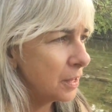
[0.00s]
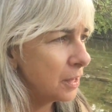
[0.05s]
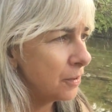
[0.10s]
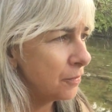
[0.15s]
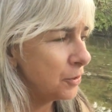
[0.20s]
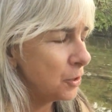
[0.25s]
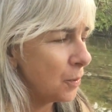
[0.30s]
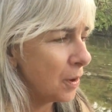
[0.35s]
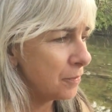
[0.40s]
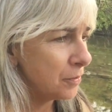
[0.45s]

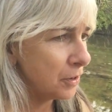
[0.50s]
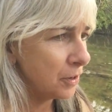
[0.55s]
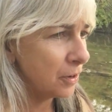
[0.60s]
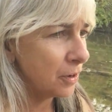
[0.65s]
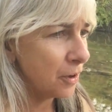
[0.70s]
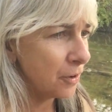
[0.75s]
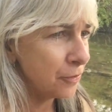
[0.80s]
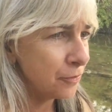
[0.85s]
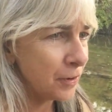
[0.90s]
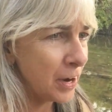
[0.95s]
If you have a
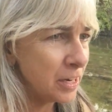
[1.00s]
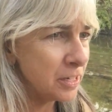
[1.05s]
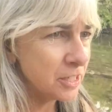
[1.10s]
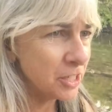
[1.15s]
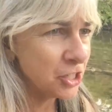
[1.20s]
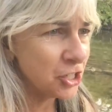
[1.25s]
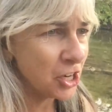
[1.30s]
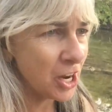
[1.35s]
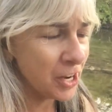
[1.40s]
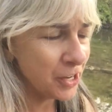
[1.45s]
friend,
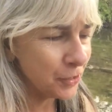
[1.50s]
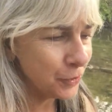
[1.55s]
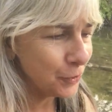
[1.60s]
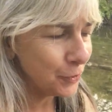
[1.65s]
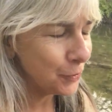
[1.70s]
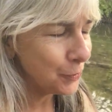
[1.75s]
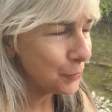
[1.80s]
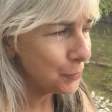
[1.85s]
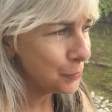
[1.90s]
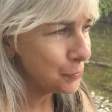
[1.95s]
a child
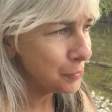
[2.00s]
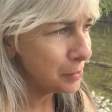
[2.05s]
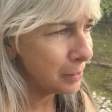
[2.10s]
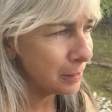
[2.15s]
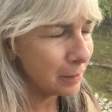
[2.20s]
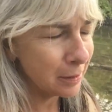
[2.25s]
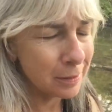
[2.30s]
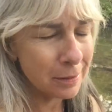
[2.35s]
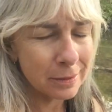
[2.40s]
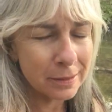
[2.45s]
who
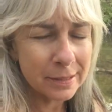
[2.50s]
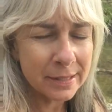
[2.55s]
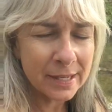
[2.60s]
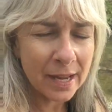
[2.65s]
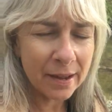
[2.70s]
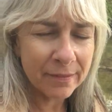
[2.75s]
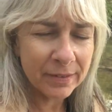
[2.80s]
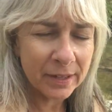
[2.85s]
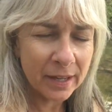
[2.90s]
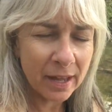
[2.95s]
is
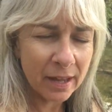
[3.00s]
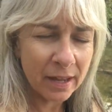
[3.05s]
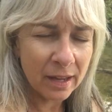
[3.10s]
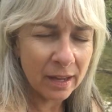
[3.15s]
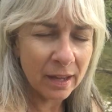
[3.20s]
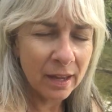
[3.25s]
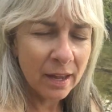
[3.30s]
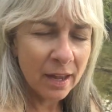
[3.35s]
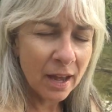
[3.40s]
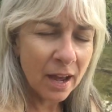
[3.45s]
having
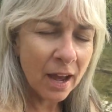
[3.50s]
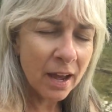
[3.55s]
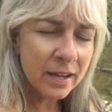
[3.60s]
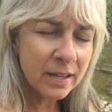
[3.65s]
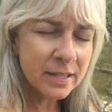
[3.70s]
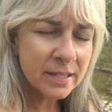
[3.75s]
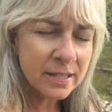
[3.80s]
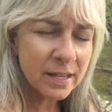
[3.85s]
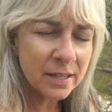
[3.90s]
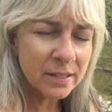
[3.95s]
a high
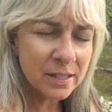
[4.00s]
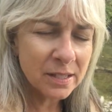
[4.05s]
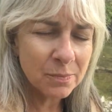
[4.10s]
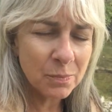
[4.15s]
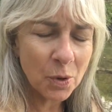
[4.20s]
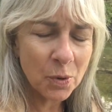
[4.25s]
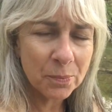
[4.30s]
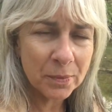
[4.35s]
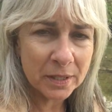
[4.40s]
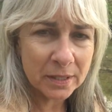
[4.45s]
intense
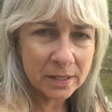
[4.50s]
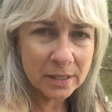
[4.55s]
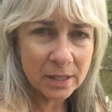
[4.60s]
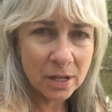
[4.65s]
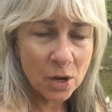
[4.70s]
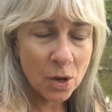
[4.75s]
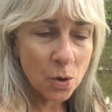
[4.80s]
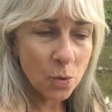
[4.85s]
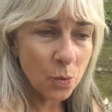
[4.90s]
moment,